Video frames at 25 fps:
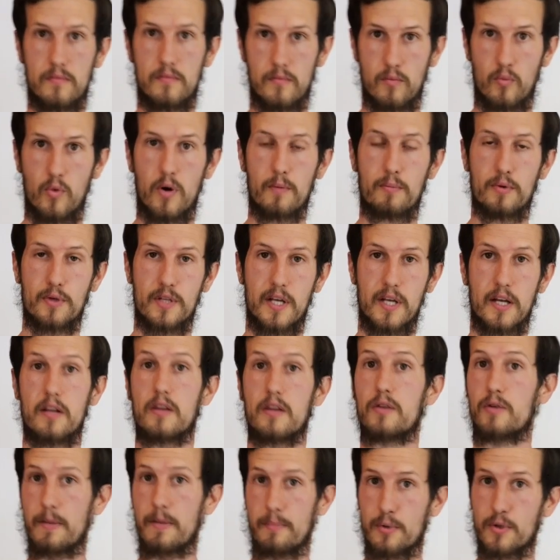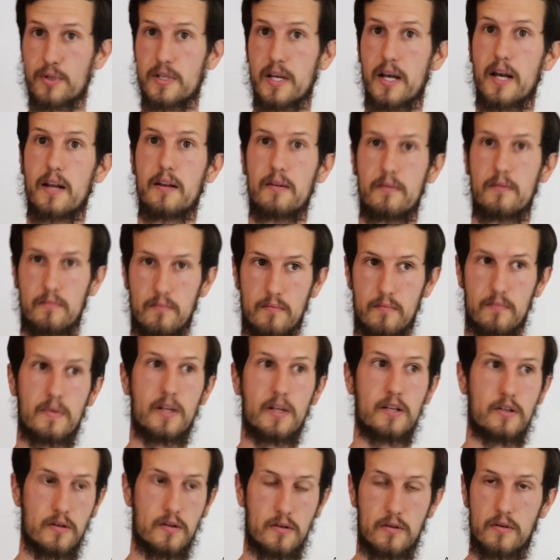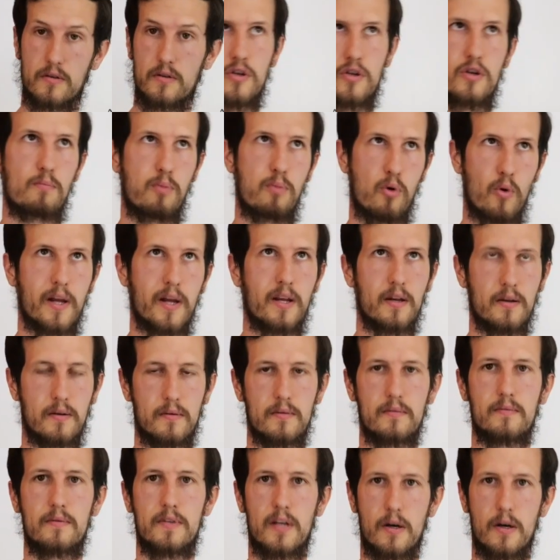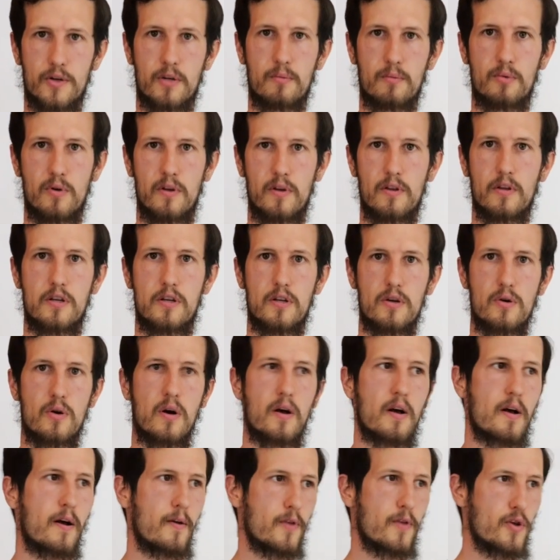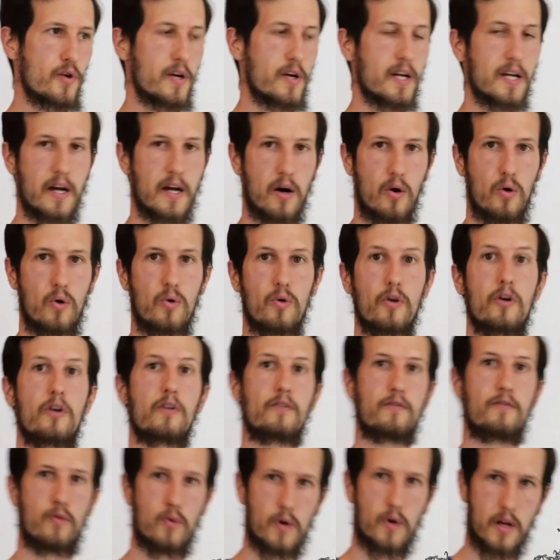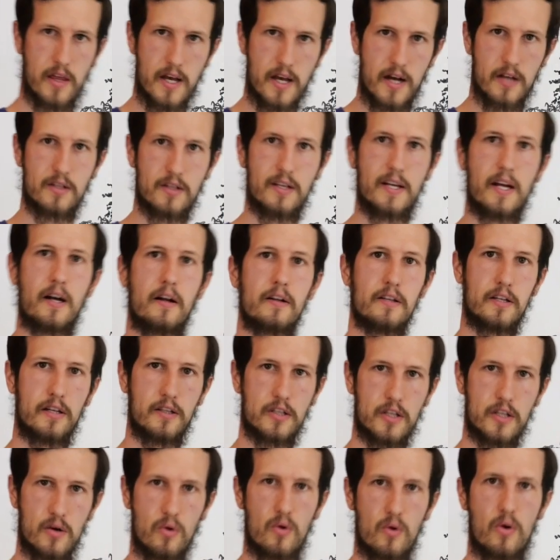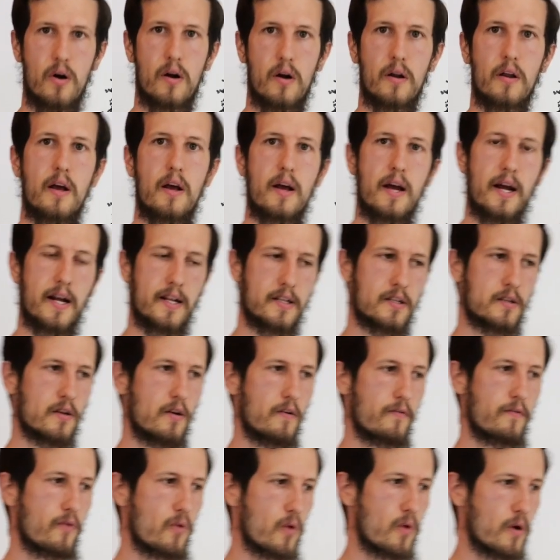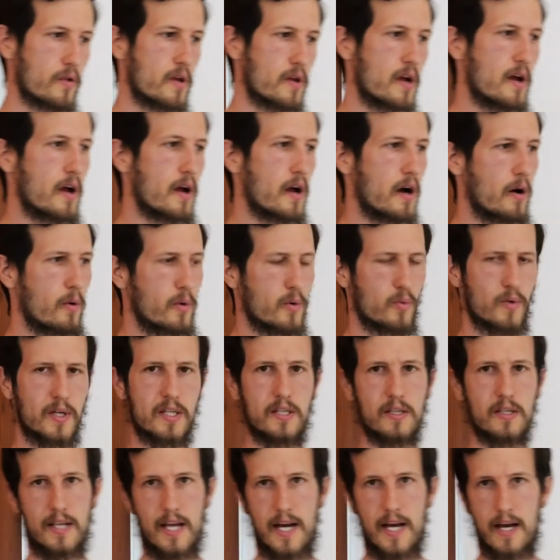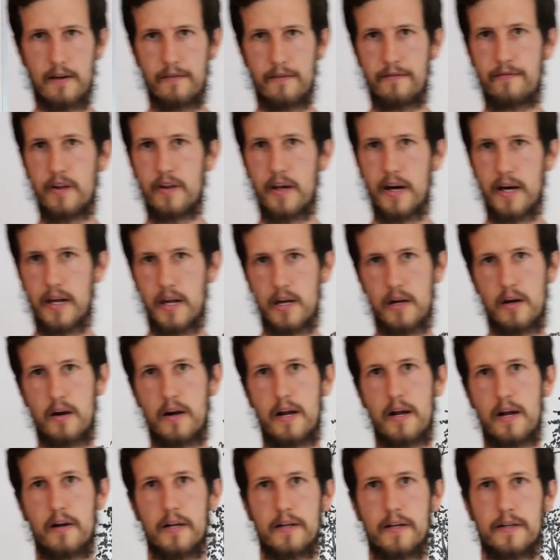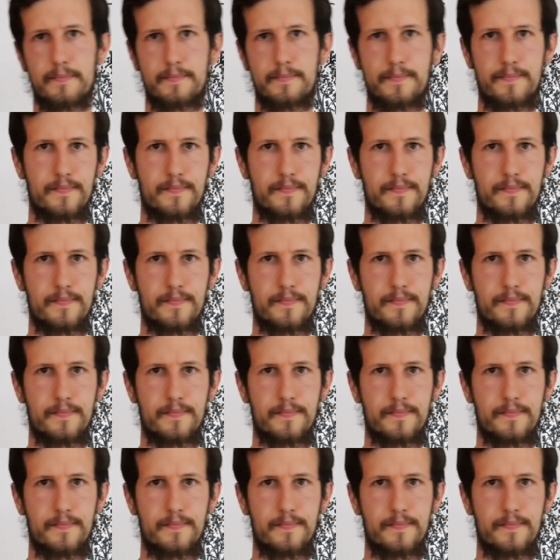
1% to 3%, that's a 2-point delta between the two. You can now hold 40,000 gallons, and so on and so forth. We recently had a flood in our area,